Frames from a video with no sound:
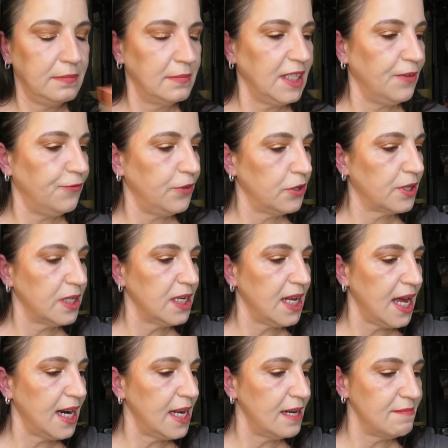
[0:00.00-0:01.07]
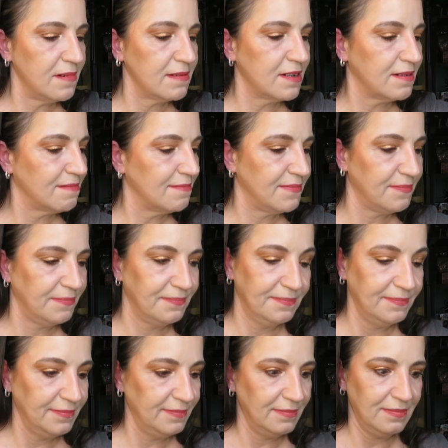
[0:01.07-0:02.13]
If you can get it,
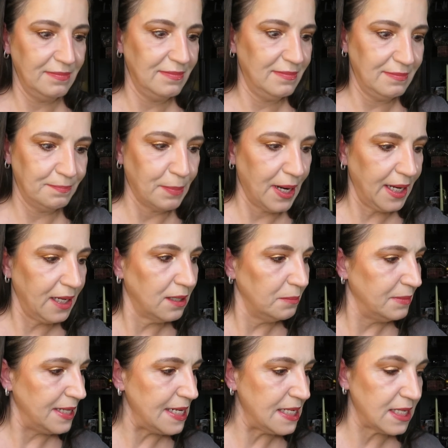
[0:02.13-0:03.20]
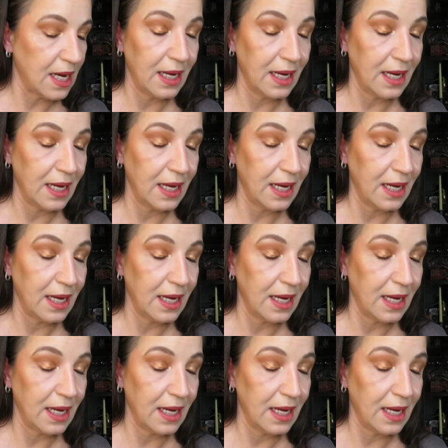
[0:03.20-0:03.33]
by all means.